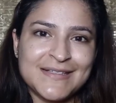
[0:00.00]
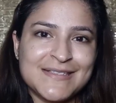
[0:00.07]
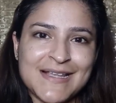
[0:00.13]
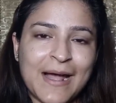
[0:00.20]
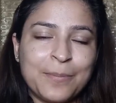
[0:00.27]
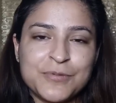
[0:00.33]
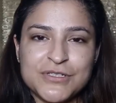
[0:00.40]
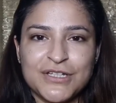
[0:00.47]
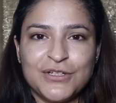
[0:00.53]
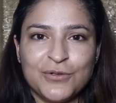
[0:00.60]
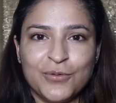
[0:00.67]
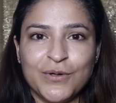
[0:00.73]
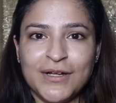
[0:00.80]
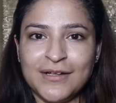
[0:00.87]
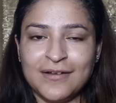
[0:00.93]
It's up to
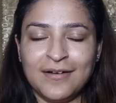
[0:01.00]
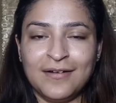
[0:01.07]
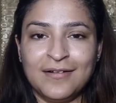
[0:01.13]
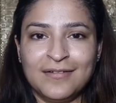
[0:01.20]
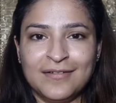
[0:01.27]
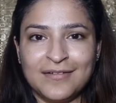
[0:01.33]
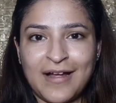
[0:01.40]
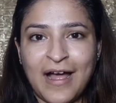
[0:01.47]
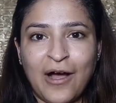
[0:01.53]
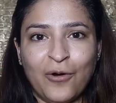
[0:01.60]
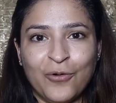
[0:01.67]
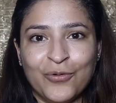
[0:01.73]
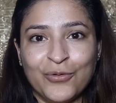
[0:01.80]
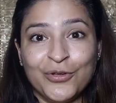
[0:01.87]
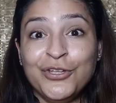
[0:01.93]
you
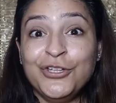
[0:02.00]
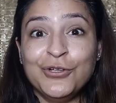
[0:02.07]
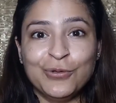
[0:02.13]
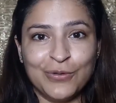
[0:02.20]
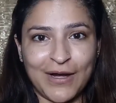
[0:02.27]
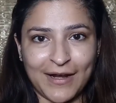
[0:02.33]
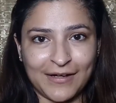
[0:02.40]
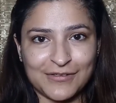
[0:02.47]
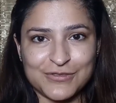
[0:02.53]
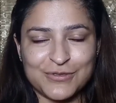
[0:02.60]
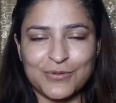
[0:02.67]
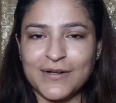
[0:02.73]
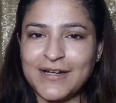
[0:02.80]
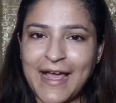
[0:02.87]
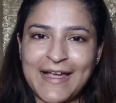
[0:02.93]
how you like to
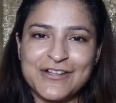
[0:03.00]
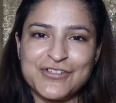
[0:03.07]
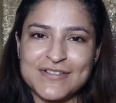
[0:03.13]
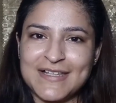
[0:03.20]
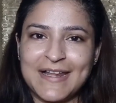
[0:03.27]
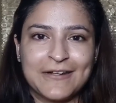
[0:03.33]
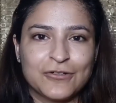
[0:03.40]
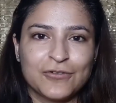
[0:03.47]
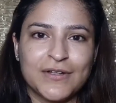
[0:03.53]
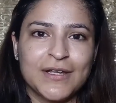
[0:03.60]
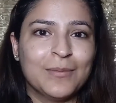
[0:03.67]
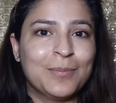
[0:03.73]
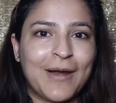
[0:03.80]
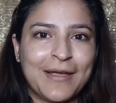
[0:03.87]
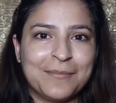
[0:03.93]
do it. I just like to
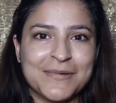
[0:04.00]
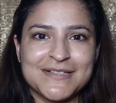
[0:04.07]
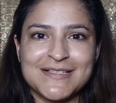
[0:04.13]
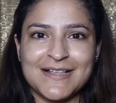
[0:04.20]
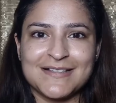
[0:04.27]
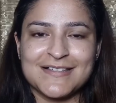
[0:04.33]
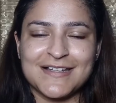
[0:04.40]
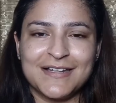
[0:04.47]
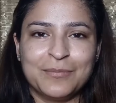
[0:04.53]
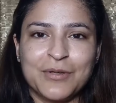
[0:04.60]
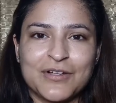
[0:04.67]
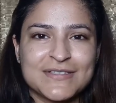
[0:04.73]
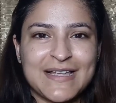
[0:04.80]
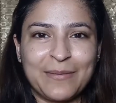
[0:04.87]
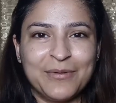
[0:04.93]
reapply my sunscreen
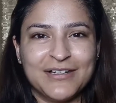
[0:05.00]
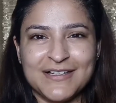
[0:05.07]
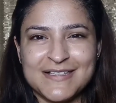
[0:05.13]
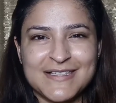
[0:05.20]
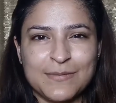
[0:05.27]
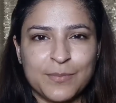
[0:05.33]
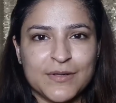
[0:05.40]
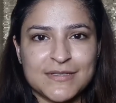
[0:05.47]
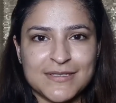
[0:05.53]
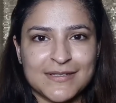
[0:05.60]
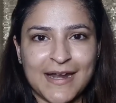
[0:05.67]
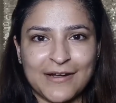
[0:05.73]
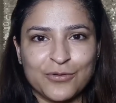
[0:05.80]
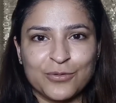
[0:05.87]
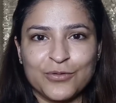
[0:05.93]
because I'm a lazy
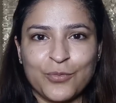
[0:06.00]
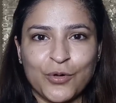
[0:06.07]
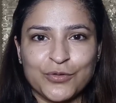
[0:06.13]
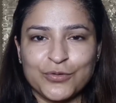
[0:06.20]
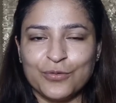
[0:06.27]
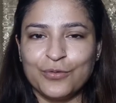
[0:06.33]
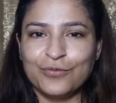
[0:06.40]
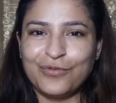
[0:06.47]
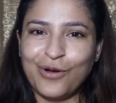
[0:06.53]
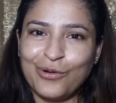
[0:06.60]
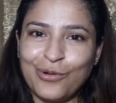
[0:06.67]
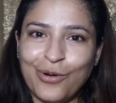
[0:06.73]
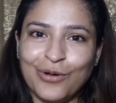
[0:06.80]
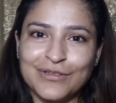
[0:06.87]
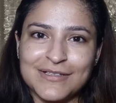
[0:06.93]
person. I don't want to
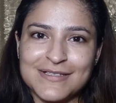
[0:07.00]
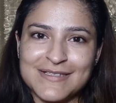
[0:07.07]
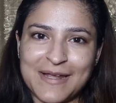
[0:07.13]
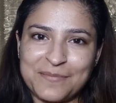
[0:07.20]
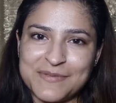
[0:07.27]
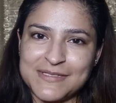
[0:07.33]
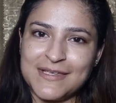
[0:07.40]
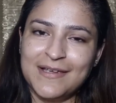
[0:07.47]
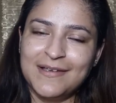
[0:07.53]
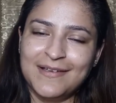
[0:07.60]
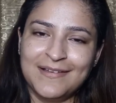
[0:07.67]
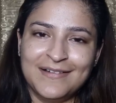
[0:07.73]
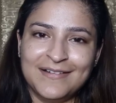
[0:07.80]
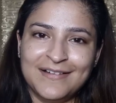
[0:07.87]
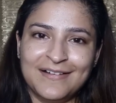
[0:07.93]
follow all the steps
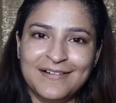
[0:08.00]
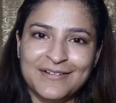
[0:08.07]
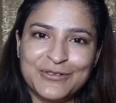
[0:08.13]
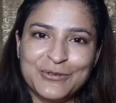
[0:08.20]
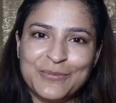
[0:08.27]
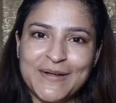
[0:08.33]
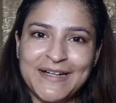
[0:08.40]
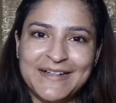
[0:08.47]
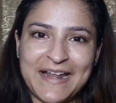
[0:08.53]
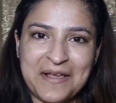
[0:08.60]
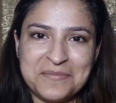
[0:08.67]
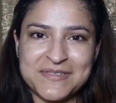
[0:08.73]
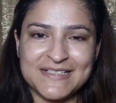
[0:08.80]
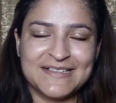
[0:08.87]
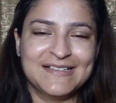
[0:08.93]
too many
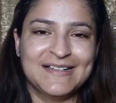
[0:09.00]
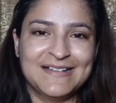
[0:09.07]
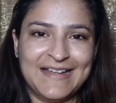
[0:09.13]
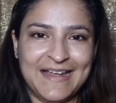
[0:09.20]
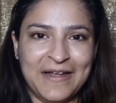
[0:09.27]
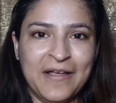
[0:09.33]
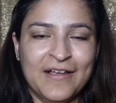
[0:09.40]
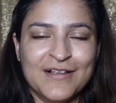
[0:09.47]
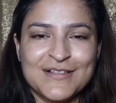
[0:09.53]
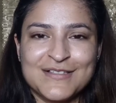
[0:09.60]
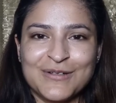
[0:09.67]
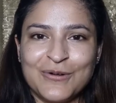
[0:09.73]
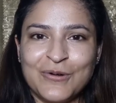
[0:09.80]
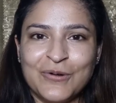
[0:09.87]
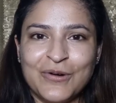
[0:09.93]
times in the day.
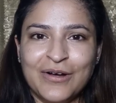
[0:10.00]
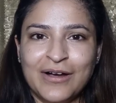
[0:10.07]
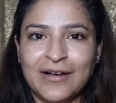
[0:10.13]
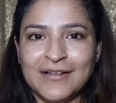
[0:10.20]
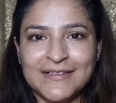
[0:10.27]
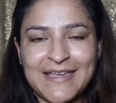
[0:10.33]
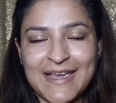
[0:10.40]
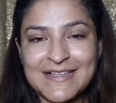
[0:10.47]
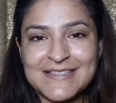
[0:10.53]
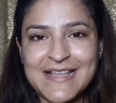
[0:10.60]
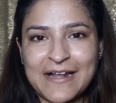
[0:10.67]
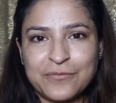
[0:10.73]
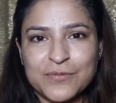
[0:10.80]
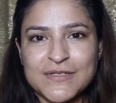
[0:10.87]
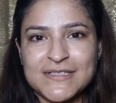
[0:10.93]
So yes,
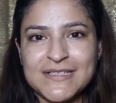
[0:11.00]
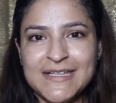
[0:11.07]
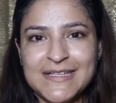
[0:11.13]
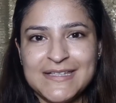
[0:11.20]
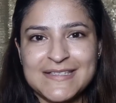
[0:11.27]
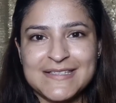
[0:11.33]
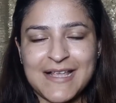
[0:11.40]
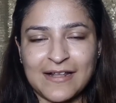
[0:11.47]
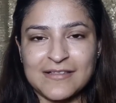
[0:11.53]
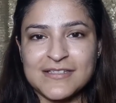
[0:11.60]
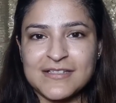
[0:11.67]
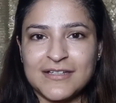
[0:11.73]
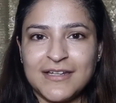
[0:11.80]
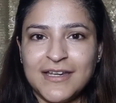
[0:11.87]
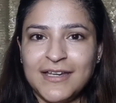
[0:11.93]
that was the
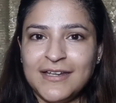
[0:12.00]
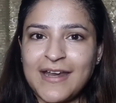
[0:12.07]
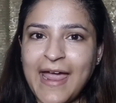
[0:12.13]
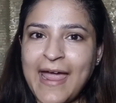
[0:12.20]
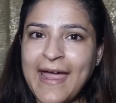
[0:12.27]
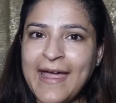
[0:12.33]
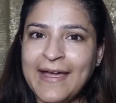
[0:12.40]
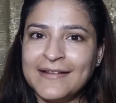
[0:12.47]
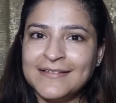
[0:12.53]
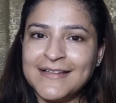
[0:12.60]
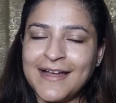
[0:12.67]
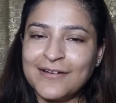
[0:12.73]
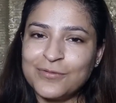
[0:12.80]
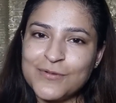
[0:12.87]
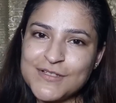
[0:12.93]
sunscreen,
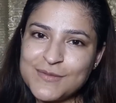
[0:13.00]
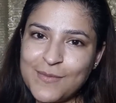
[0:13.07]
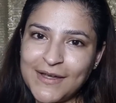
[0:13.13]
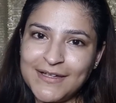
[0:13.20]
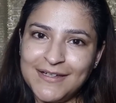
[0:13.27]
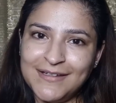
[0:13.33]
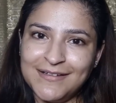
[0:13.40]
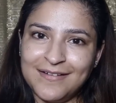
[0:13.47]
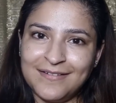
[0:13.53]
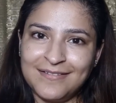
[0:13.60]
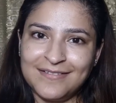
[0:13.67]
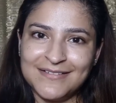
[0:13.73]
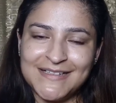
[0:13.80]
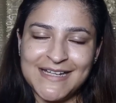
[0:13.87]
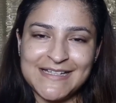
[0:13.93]
and that was my
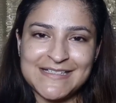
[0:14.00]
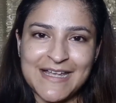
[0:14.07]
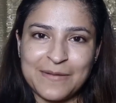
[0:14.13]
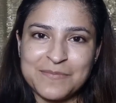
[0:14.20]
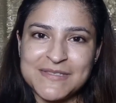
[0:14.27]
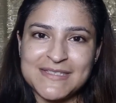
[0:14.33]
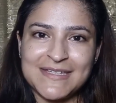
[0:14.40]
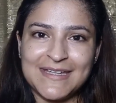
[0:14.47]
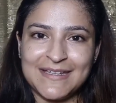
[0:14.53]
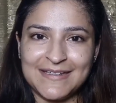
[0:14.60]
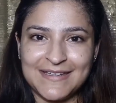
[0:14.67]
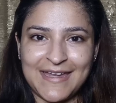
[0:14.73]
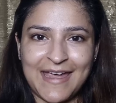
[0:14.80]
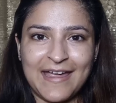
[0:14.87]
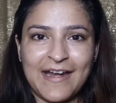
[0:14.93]
daytime
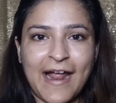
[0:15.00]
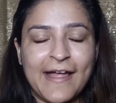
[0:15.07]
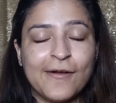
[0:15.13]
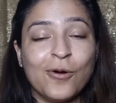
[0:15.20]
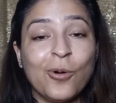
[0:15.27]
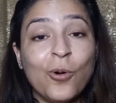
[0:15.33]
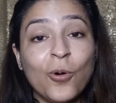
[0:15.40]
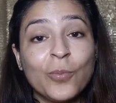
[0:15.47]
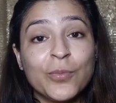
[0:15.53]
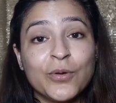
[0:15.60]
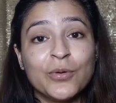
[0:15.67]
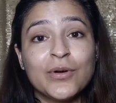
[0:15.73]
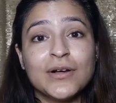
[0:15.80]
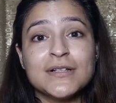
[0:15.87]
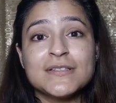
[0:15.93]
skincare. I hope
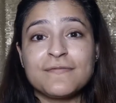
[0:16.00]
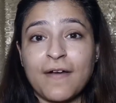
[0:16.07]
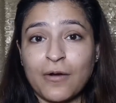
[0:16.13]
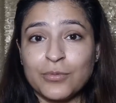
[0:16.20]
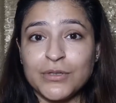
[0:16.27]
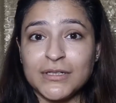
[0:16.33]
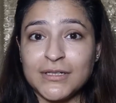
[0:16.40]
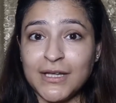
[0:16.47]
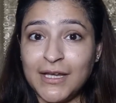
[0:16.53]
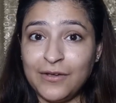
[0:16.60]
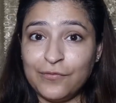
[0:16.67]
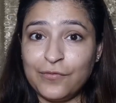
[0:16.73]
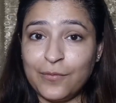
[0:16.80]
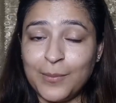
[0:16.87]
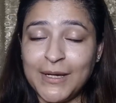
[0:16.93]
you girls found it
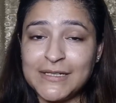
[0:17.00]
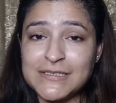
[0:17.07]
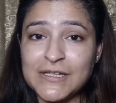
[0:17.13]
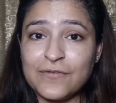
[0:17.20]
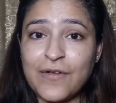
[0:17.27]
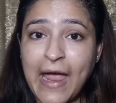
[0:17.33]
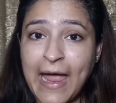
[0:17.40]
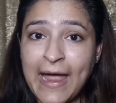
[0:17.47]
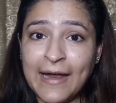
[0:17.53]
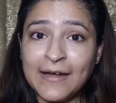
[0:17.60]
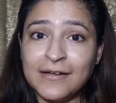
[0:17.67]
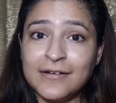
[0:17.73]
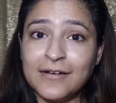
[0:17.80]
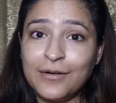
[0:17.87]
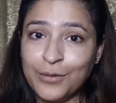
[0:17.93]
informative
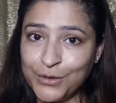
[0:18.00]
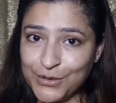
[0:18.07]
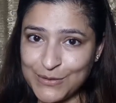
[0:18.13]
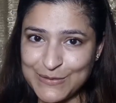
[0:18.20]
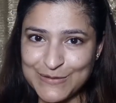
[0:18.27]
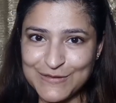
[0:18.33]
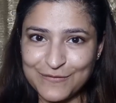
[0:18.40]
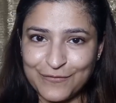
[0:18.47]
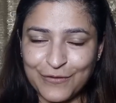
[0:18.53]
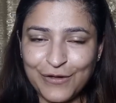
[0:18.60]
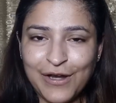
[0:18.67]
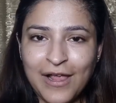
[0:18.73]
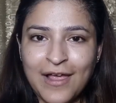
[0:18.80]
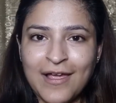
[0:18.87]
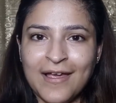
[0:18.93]
and
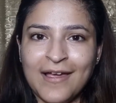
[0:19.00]
useful.